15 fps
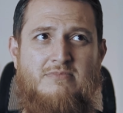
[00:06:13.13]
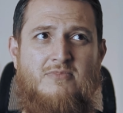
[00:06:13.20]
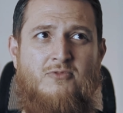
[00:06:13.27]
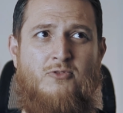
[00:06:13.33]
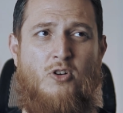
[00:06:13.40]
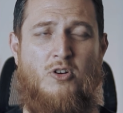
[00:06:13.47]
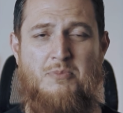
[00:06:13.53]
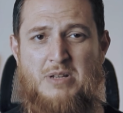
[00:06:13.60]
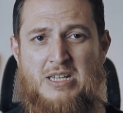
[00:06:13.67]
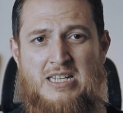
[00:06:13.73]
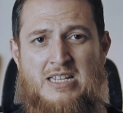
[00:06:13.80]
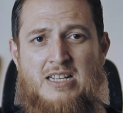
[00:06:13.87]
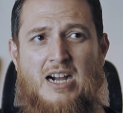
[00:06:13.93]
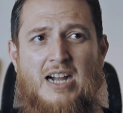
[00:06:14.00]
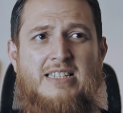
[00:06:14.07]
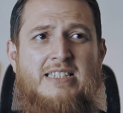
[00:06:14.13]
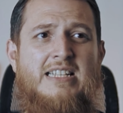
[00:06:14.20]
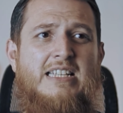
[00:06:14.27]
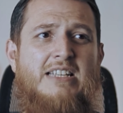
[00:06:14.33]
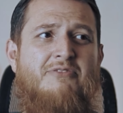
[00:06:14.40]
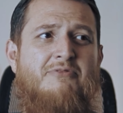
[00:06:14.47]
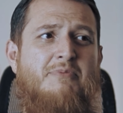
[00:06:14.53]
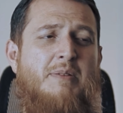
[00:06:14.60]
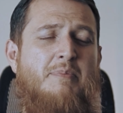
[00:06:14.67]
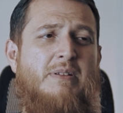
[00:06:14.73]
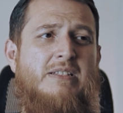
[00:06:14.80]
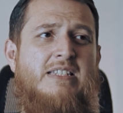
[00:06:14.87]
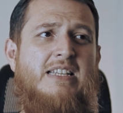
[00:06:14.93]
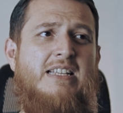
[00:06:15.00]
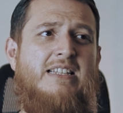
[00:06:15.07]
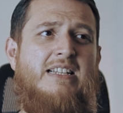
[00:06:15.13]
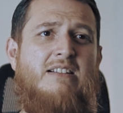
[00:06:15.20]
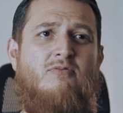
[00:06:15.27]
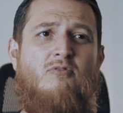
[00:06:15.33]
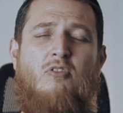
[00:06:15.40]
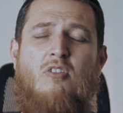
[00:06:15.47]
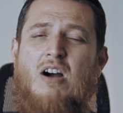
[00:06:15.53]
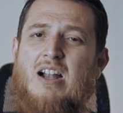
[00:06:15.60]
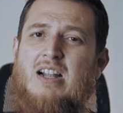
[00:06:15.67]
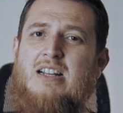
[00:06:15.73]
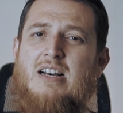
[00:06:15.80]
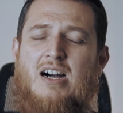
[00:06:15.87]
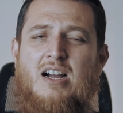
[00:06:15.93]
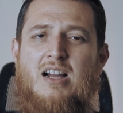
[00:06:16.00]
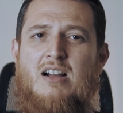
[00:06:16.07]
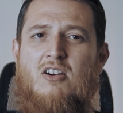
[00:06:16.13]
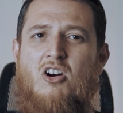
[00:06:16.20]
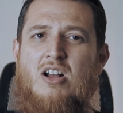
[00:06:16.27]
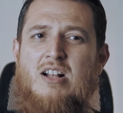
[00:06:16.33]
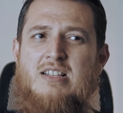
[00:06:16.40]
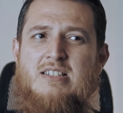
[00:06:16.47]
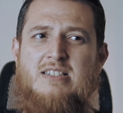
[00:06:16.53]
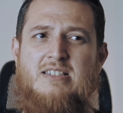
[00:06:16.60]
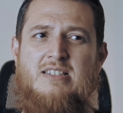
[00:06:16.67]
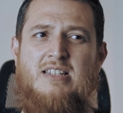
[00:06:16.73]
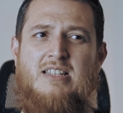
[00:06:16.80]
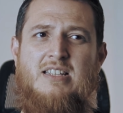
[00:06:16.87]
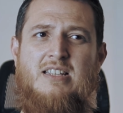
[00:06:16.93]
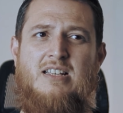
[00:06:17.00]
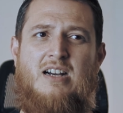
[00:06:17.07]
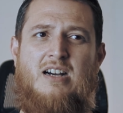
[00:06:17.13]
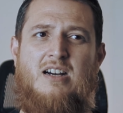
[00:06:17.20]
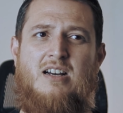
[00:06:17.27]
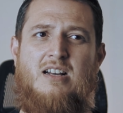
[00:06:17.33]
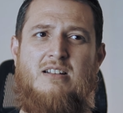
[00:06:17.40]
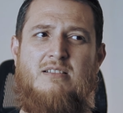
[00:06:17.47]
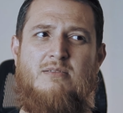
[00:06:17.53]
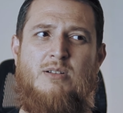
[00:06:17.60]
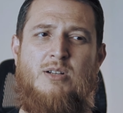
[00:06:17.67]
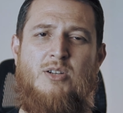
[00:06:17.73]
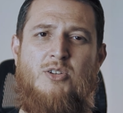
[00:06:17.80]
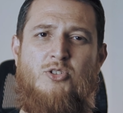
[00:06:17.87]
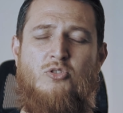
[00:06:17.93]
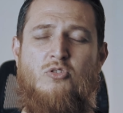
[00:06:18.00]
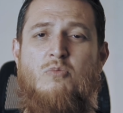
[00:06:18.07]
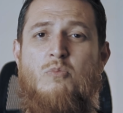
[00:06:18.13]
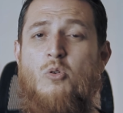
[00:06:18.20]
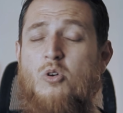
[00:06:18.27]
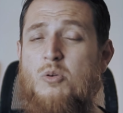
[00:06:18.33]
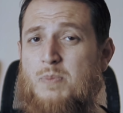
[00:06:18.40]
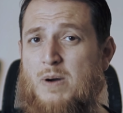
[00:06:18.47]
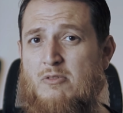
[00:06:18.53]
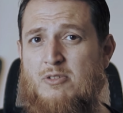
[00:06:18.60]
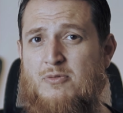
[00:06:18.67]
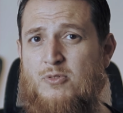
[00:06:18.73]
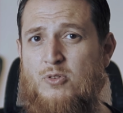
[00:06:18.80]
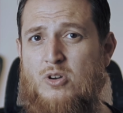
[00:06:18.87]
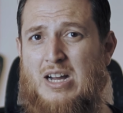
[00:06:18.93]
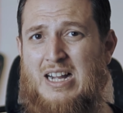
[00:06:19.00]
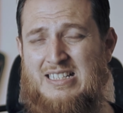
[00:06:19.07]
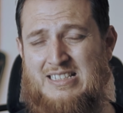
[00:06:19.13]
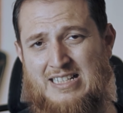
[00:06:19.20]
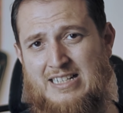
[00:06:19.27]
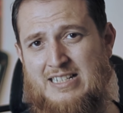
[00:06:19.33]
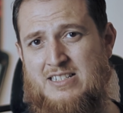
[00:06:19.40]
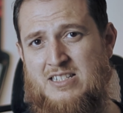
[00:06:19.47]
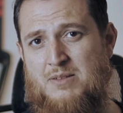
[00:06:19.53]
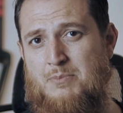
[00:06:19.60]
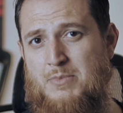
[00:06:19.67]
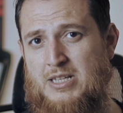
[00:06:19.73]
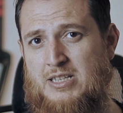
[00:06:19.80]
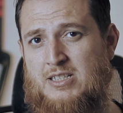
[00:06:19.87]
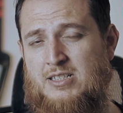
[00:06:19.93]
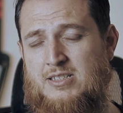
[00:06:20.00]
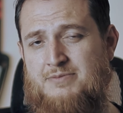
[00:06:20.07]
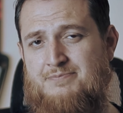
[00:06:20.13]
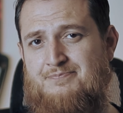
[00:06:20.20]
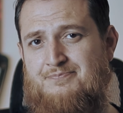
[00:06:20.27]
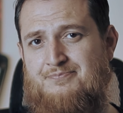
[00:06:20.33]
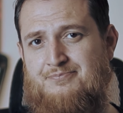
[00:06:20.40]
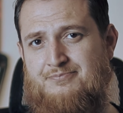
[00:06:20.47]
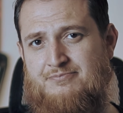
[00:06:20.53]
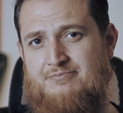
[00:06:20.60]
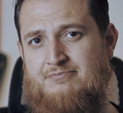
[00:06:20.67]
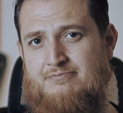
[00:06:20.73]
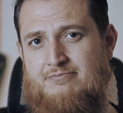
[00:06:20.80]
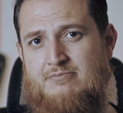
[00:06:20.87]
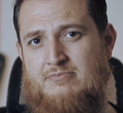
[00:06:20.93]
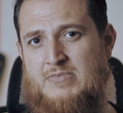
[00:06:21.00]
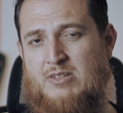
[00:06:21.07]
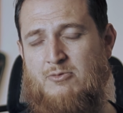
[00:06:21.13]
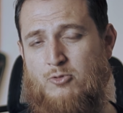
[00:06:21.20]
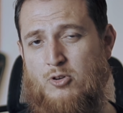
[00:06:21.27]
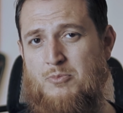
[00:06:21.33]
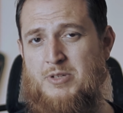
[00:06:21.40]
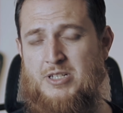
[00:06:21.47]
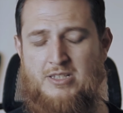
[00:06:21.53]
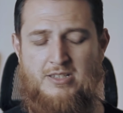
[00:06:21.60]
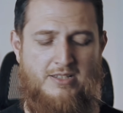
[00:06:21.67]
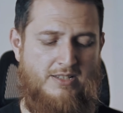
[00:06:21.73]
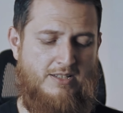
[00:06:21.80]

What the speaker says: for me, I think if people say that wild oils, they are more powerful, I think it's a myth for me.